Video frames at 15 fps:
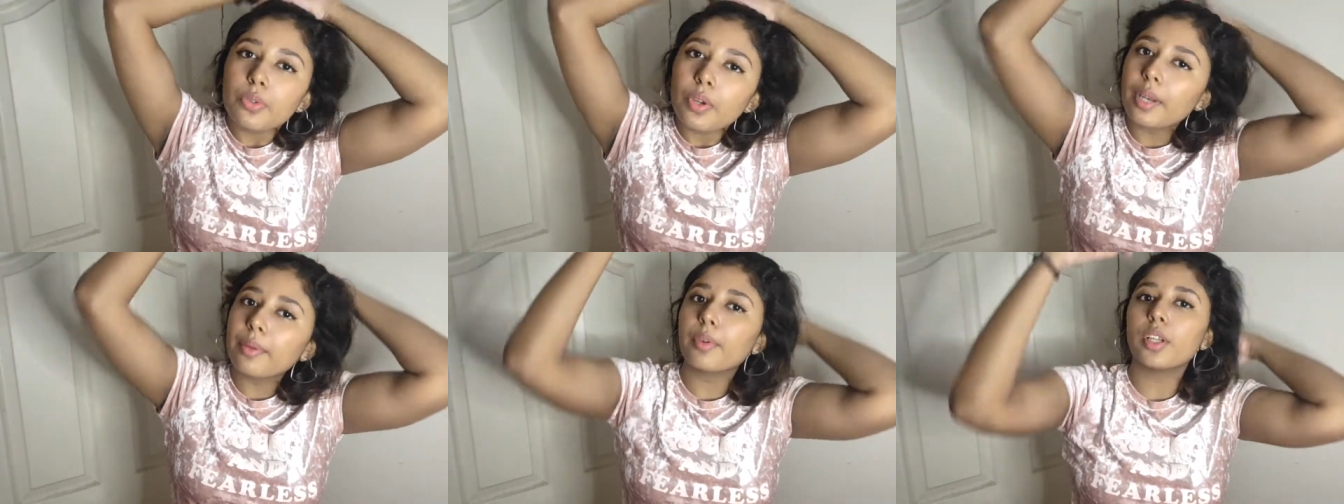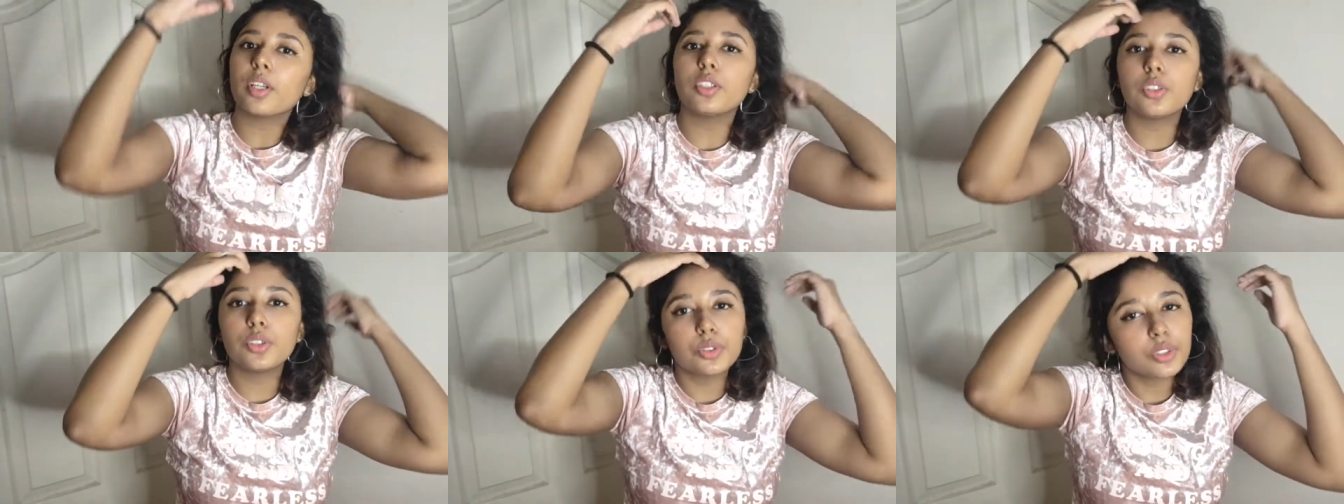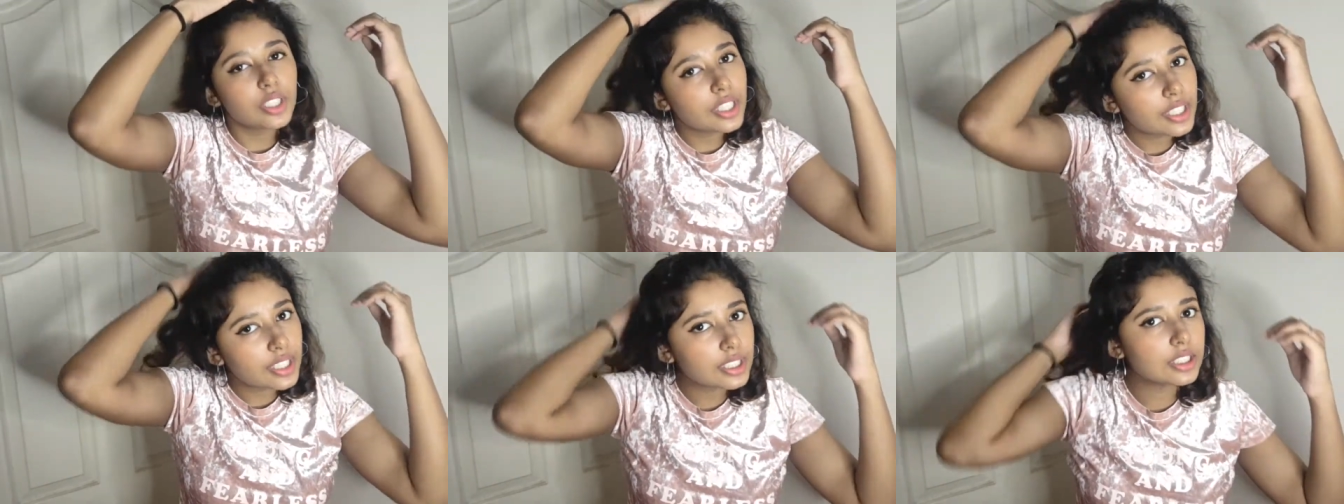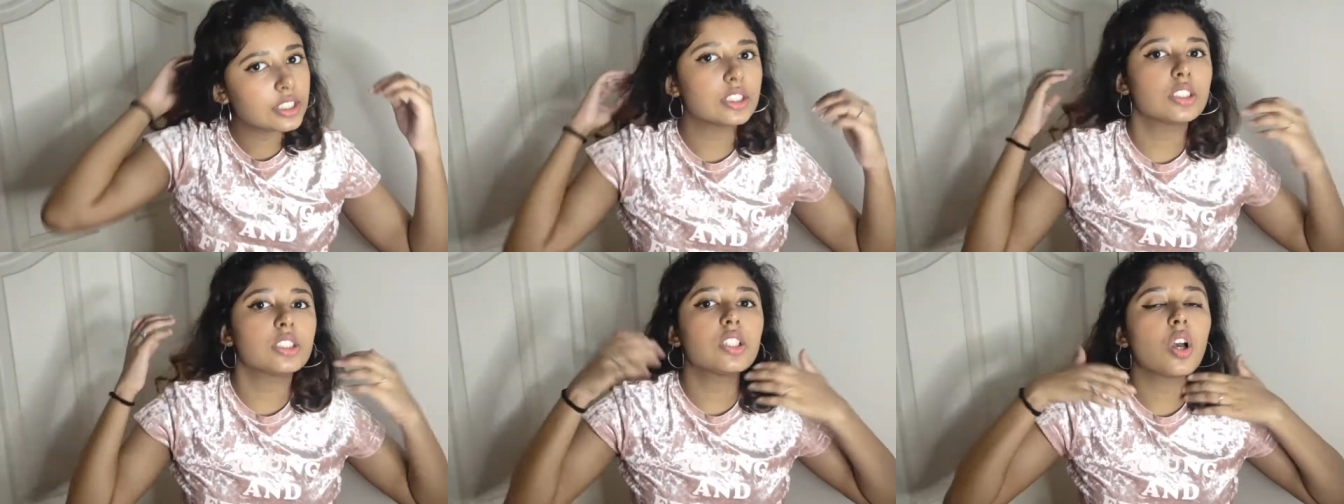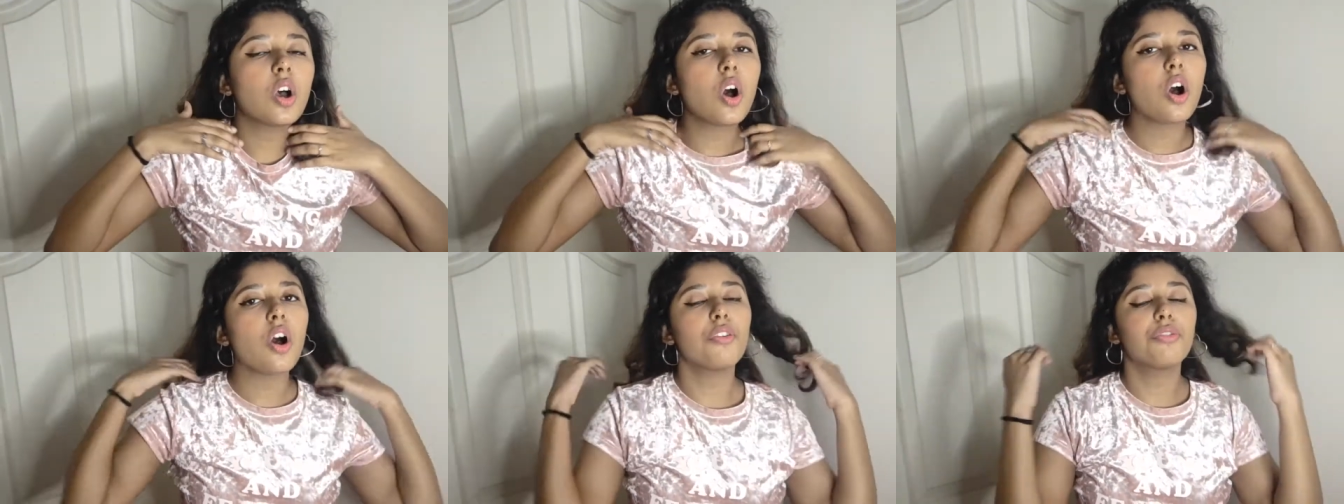what I'm gonna do is,
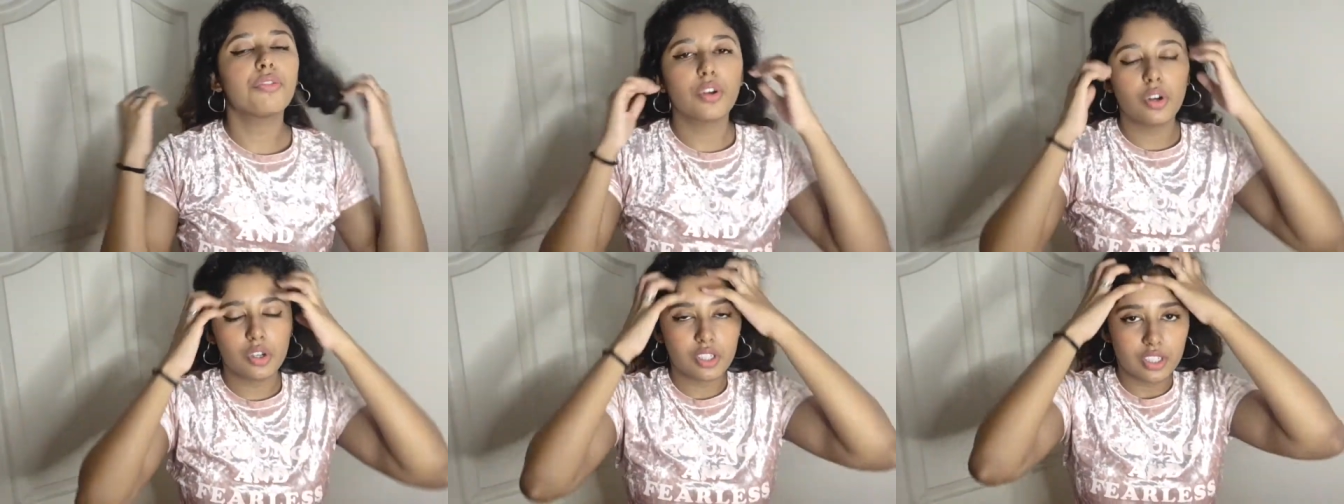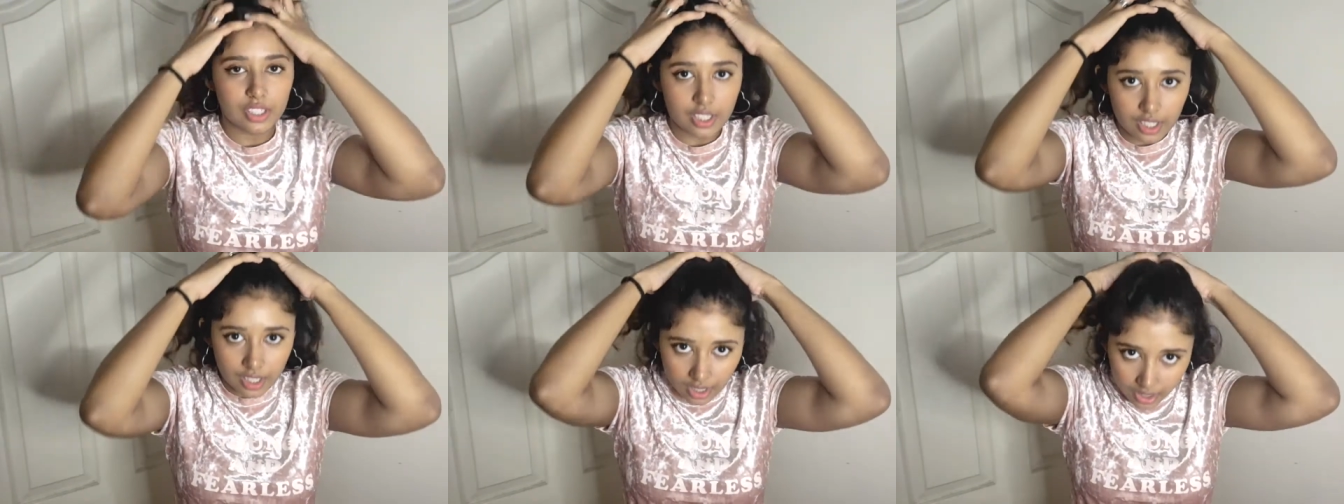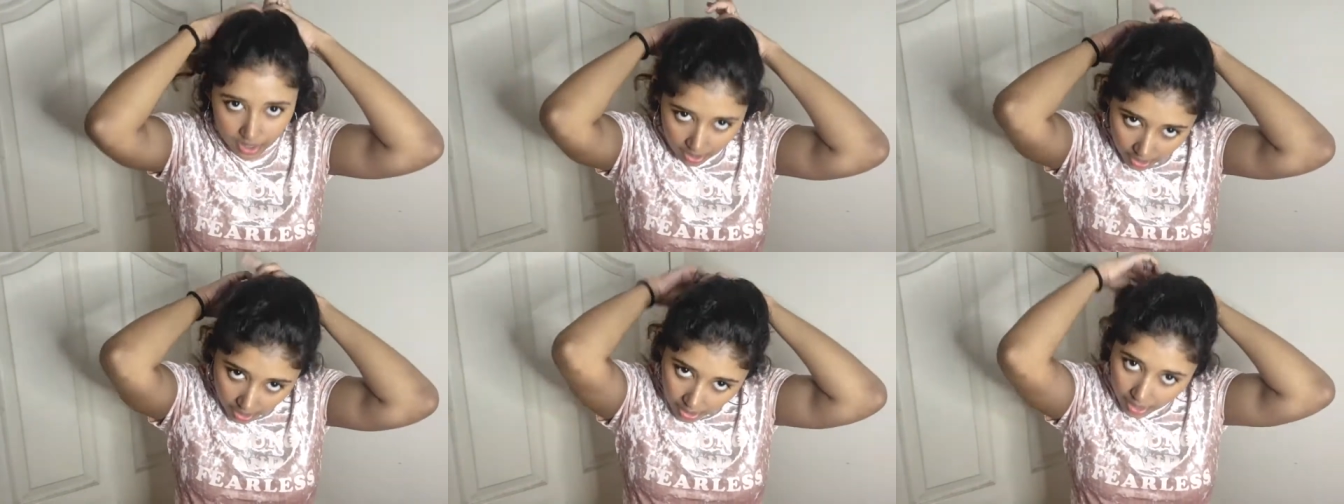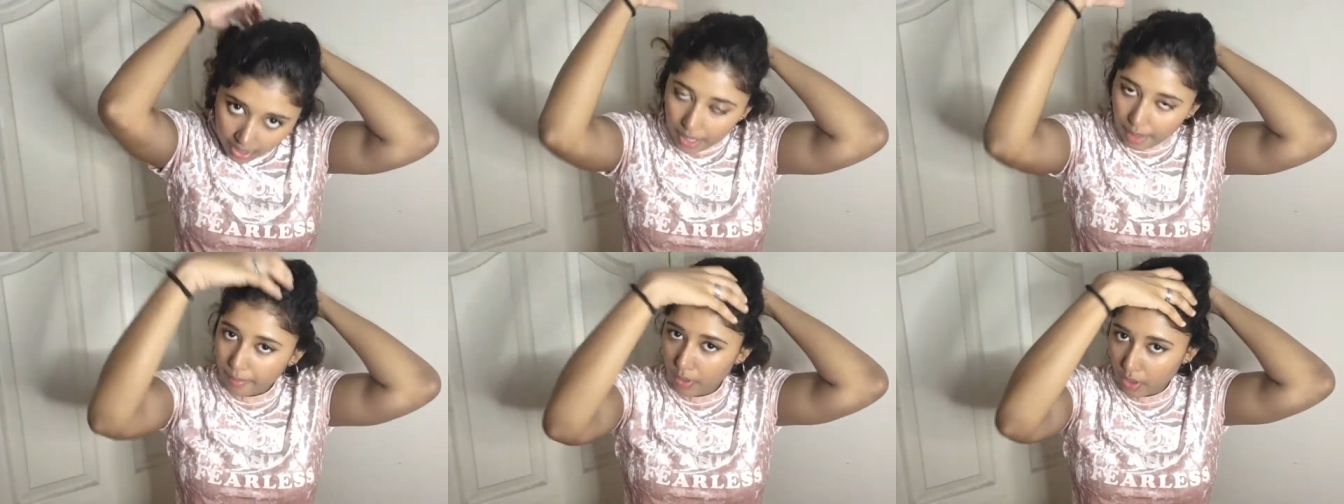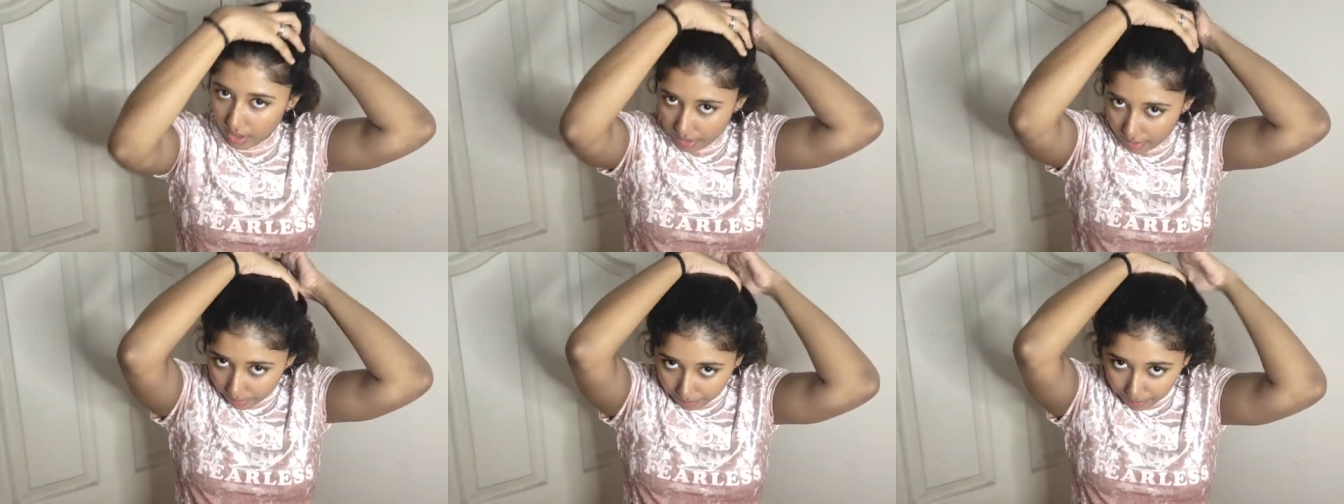of course, I'm
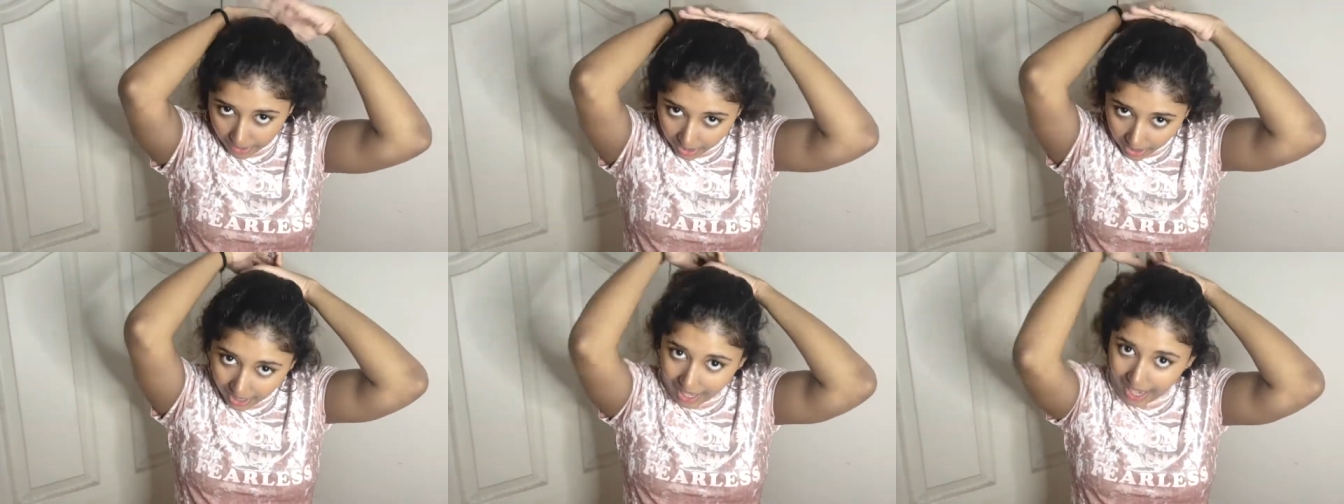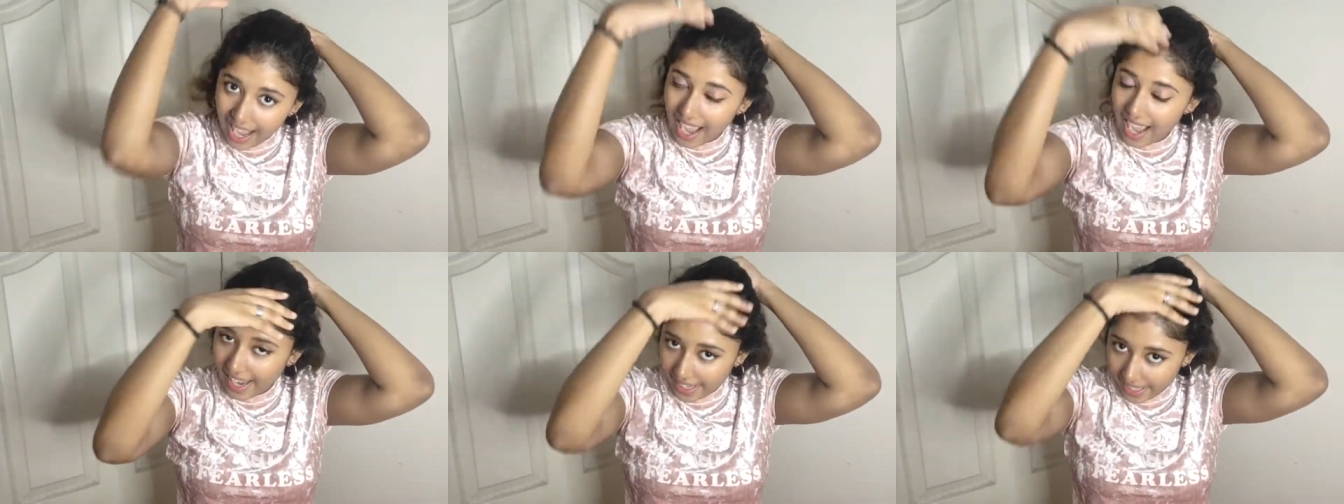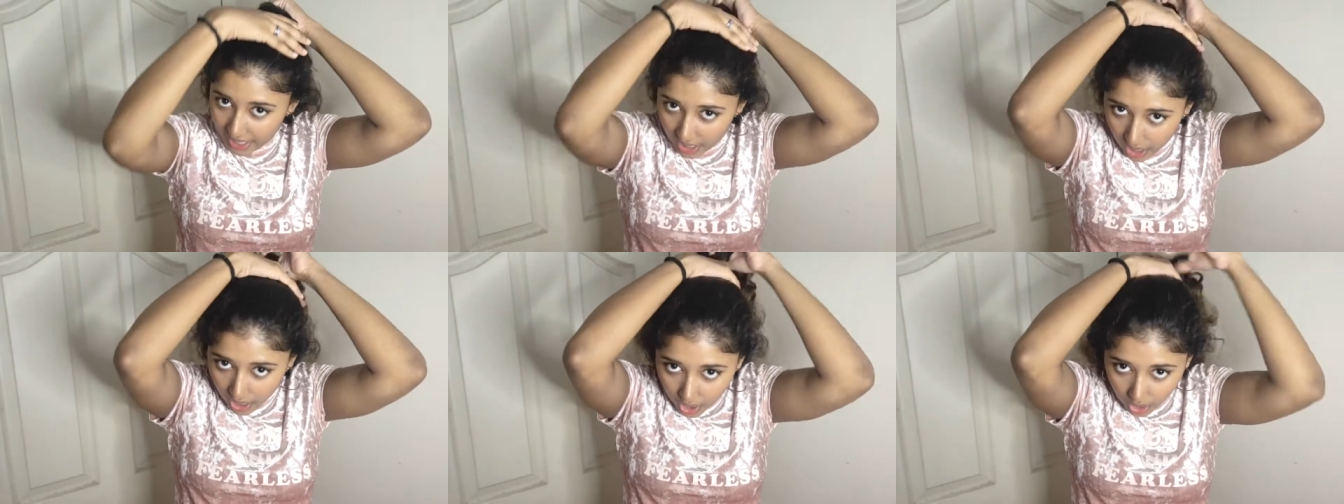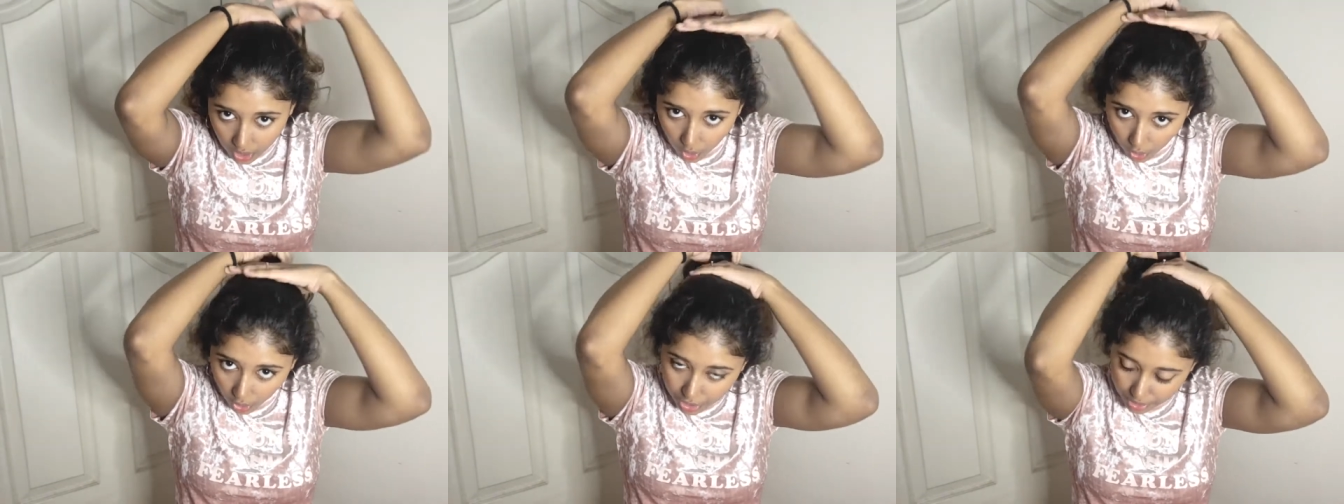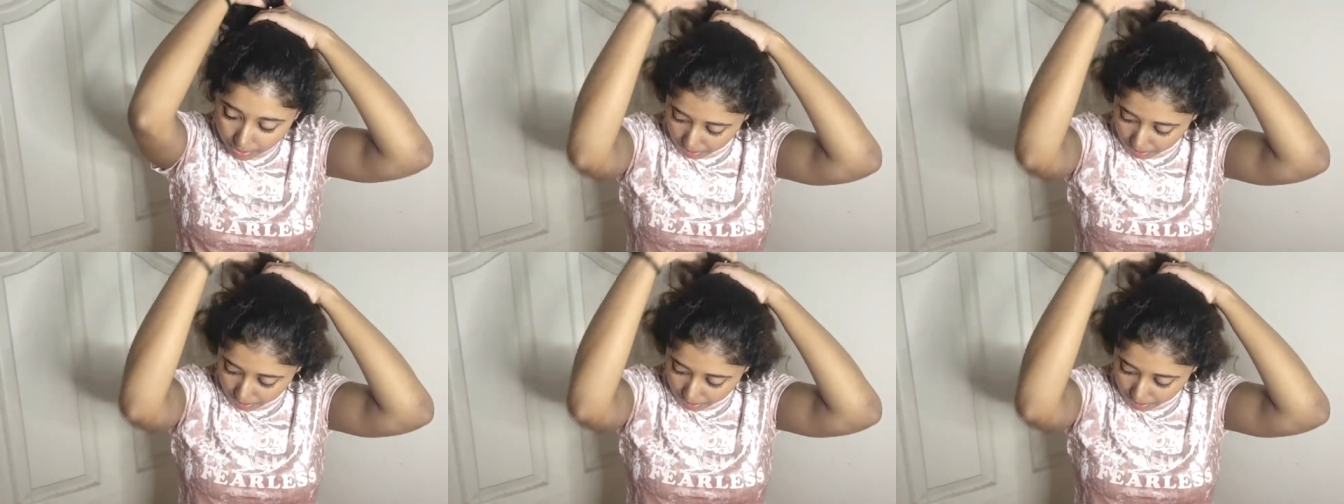gonna make a high knot